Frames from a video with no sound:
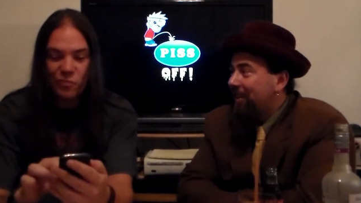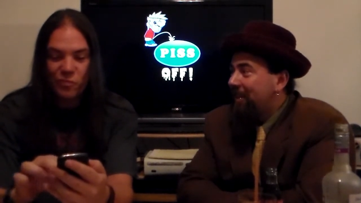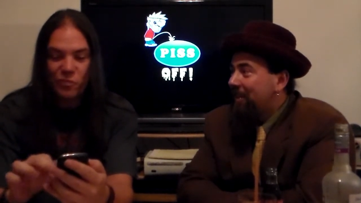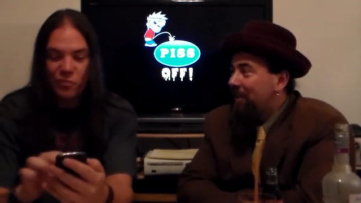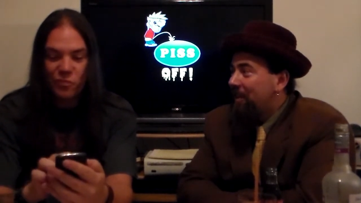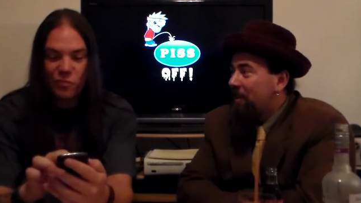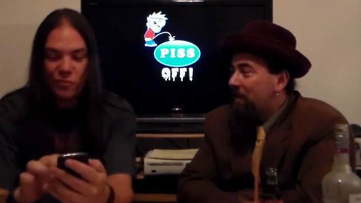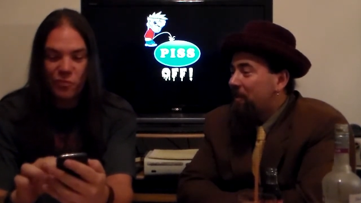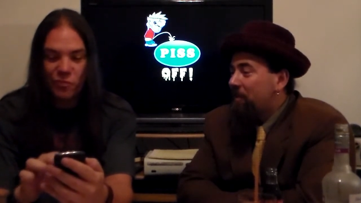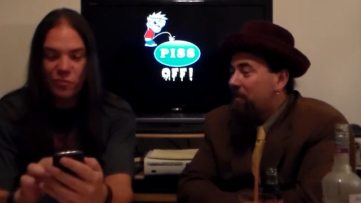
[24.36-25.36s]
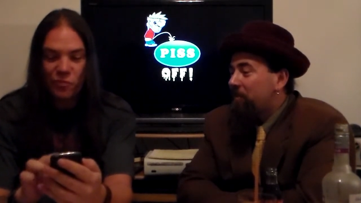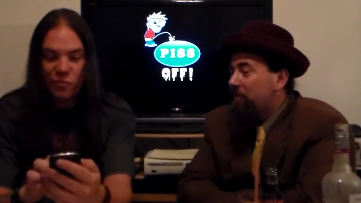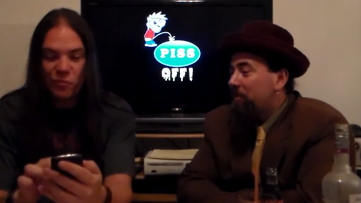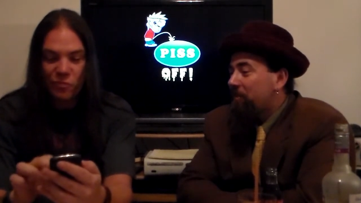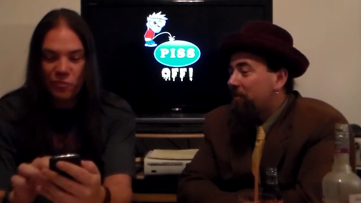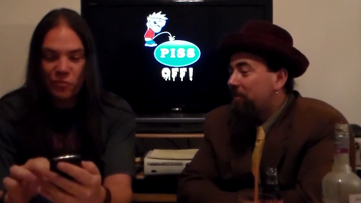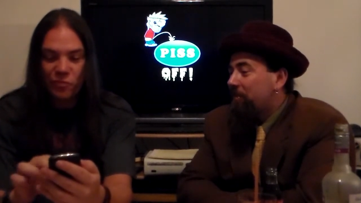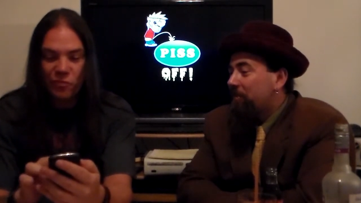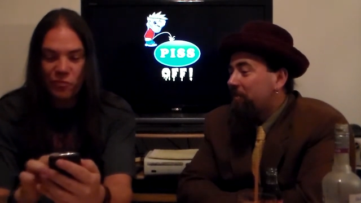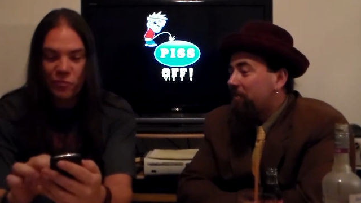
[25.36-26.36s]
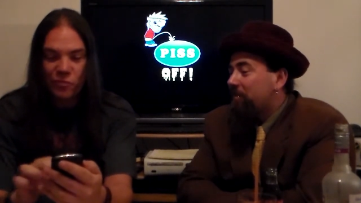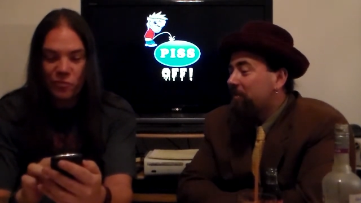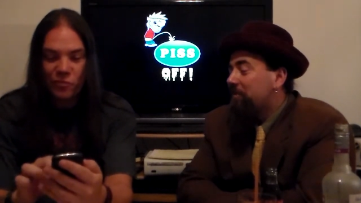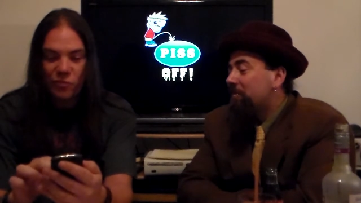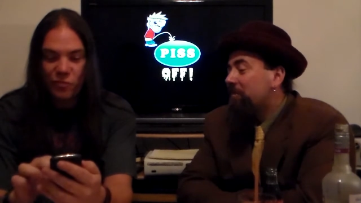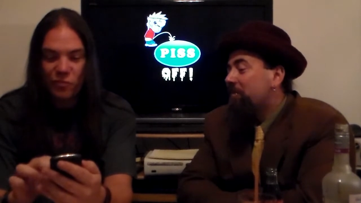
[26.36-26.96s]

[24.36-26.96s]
No one is speaking in this clip.